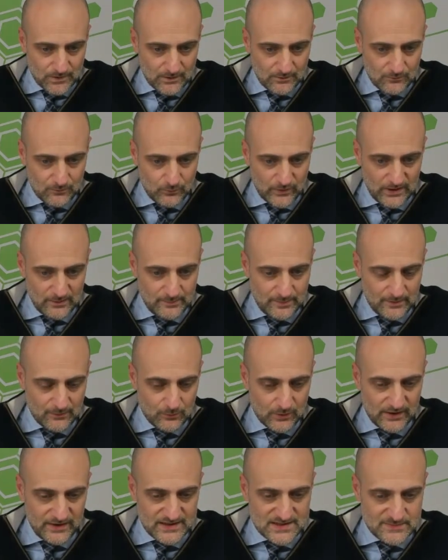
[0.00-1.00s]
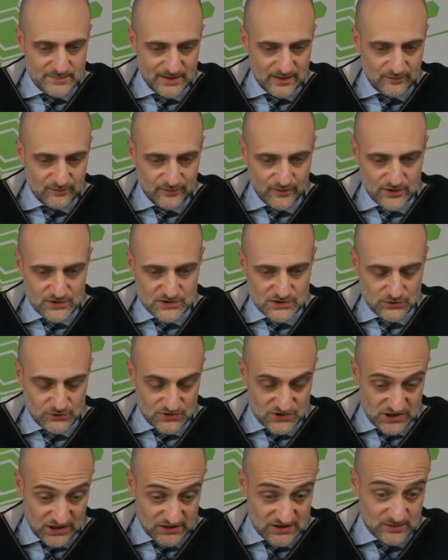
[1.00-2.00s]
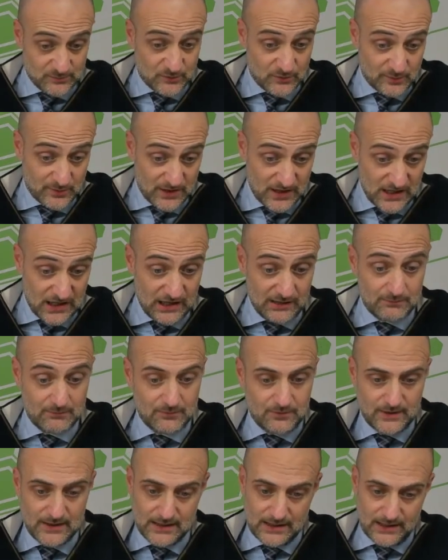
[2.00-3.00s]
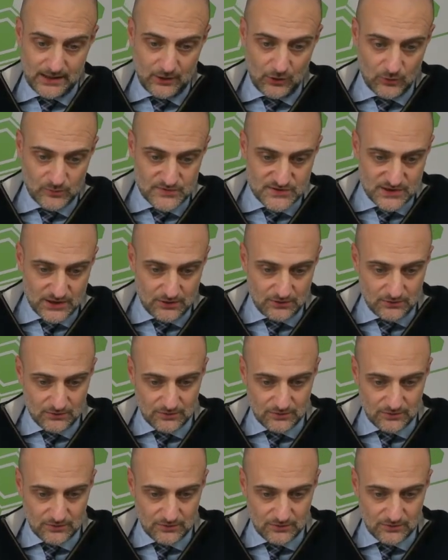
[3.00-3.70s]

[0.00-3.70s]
Will this be the first good Starship Trooper game? Well, I hope so.